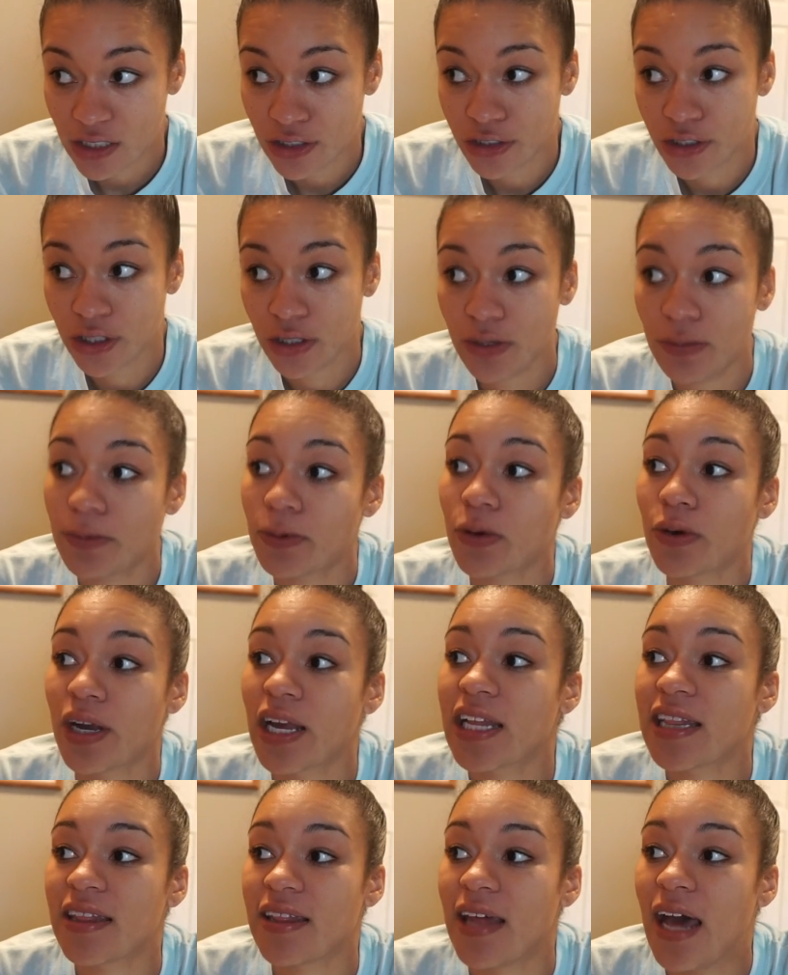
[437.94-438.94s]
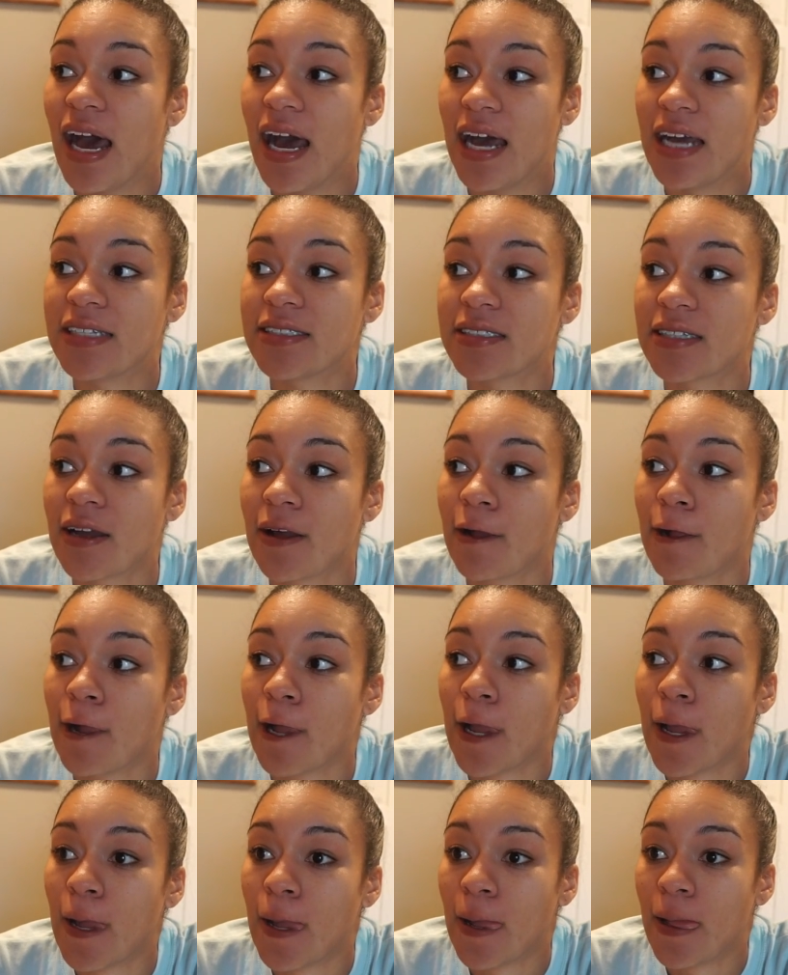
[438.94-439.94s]
to the point that
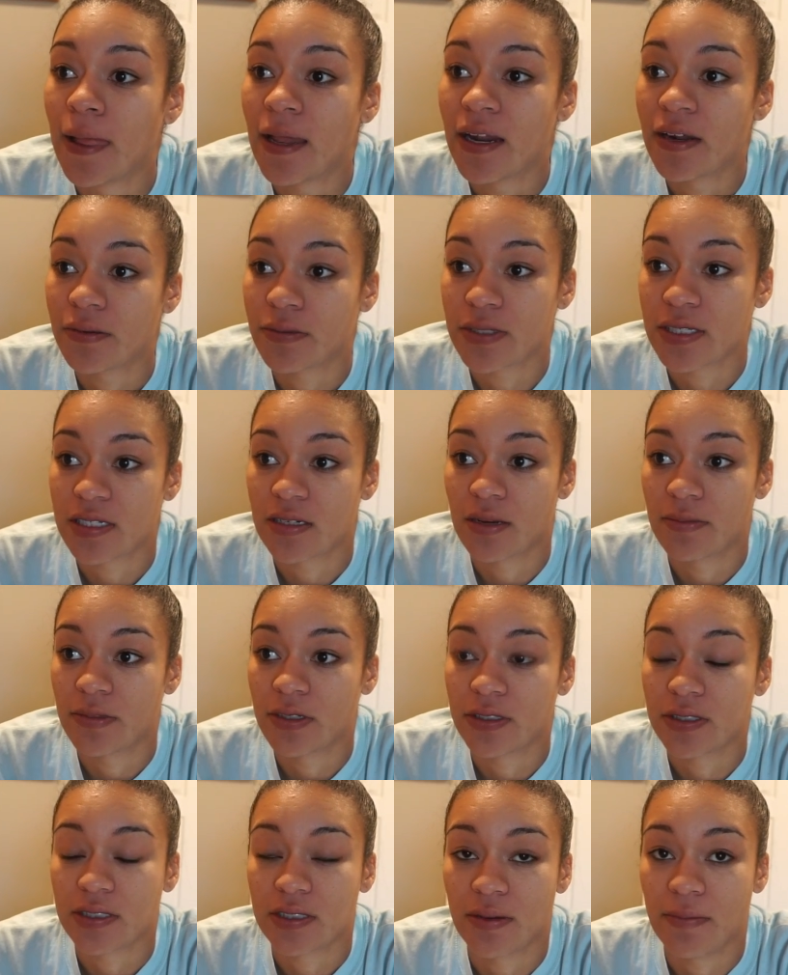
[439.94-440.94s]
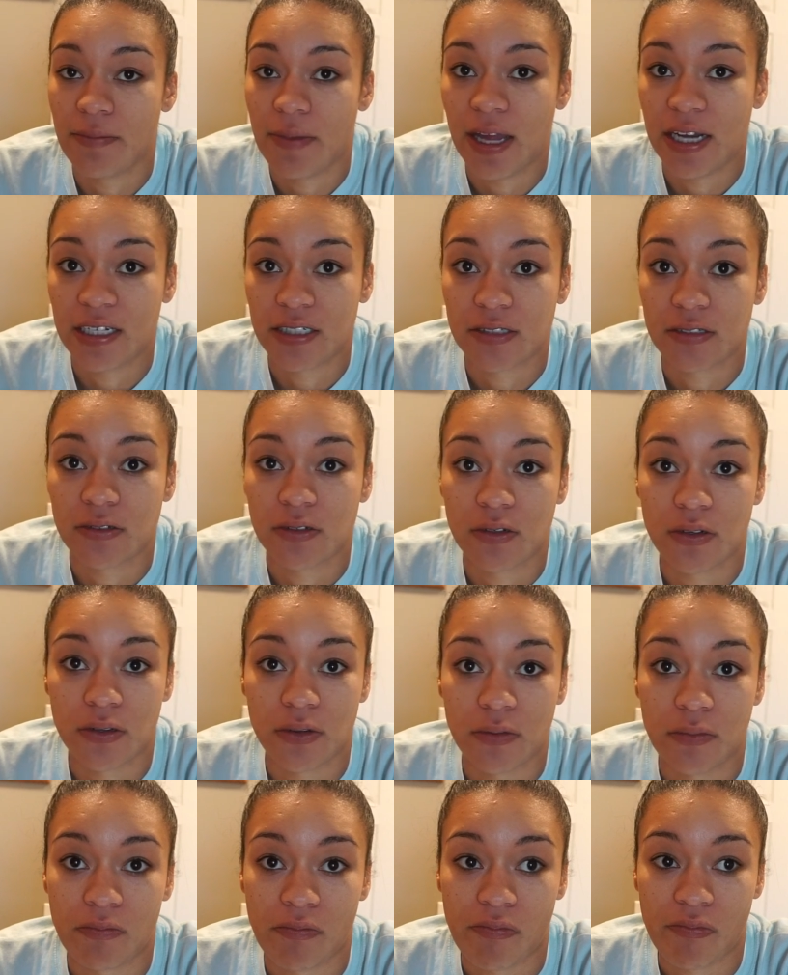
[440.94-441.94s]
it was almost a
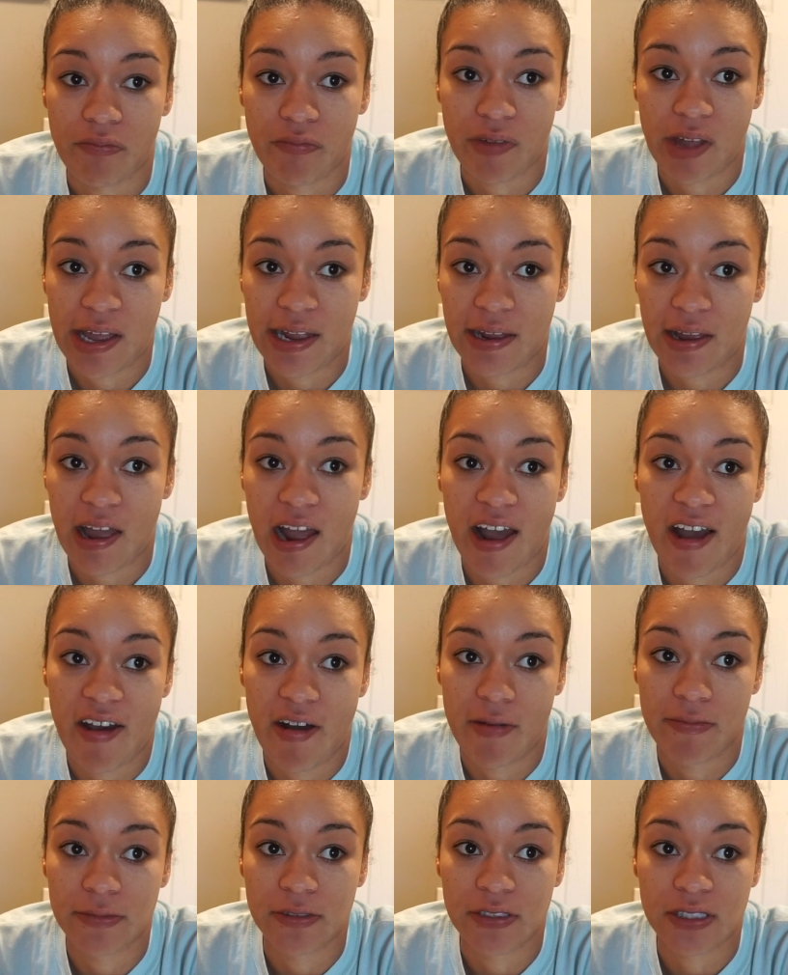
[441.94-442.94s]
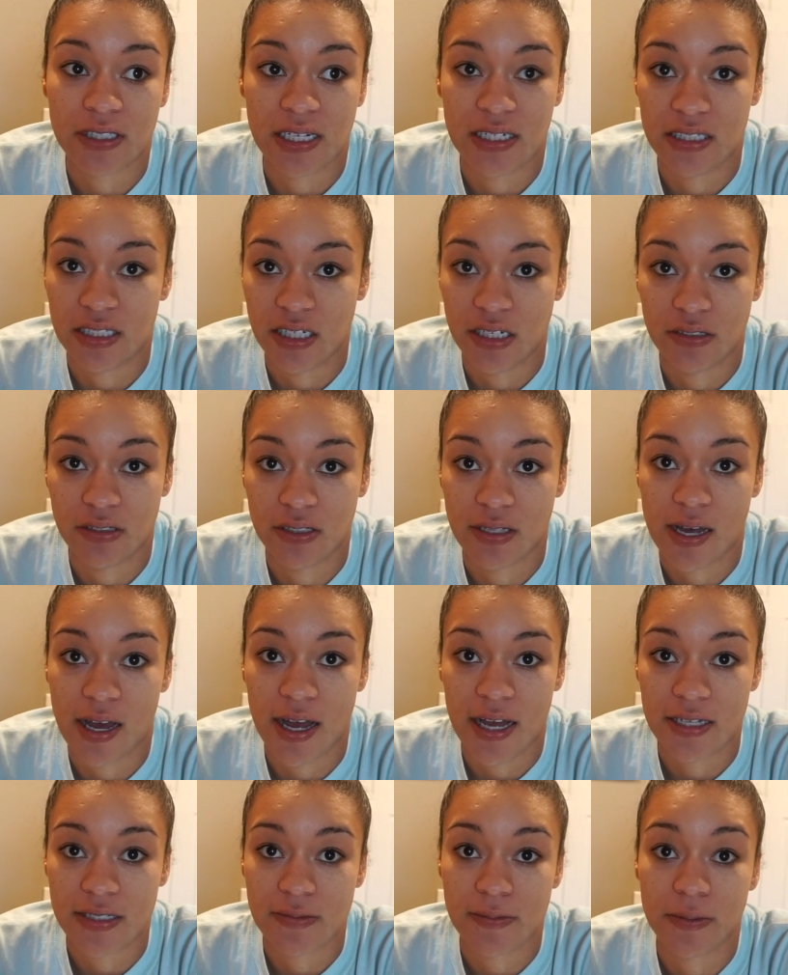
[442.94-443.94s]
medical, like I almost had to go to the
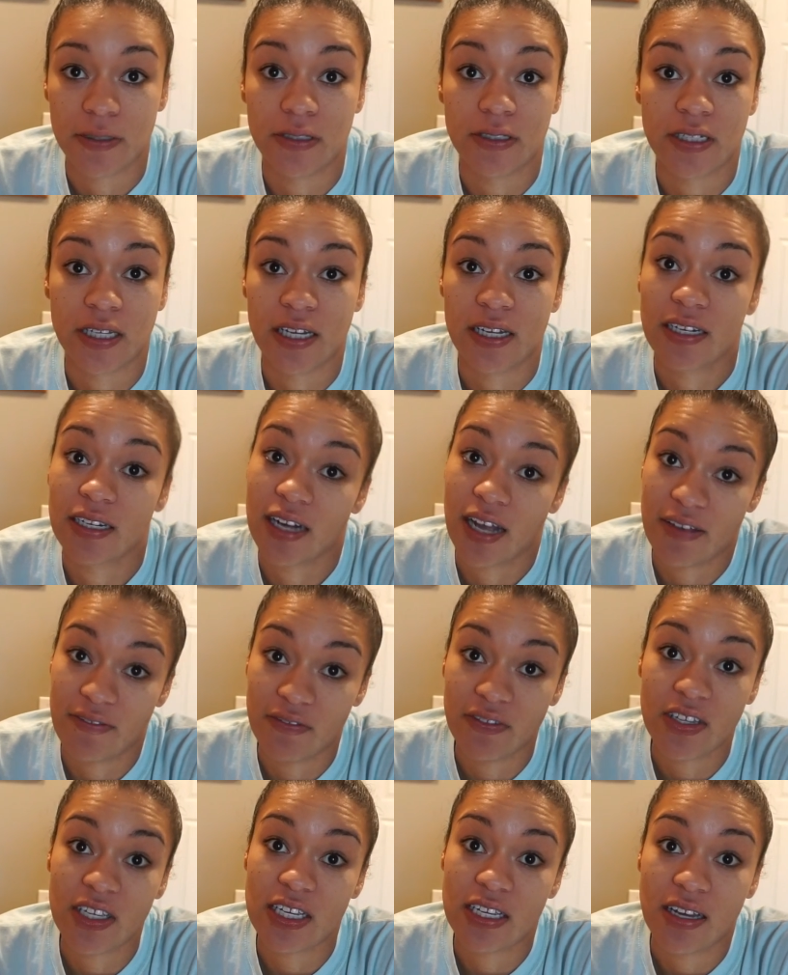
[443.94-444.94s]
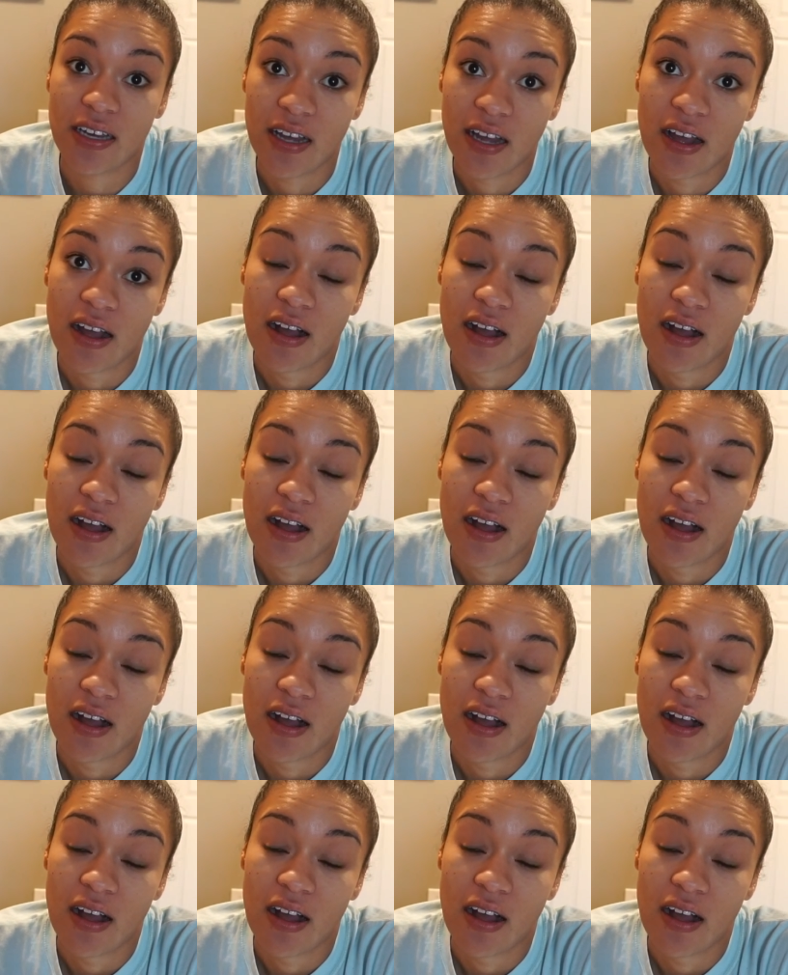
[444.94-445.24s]
hospital and get an I V.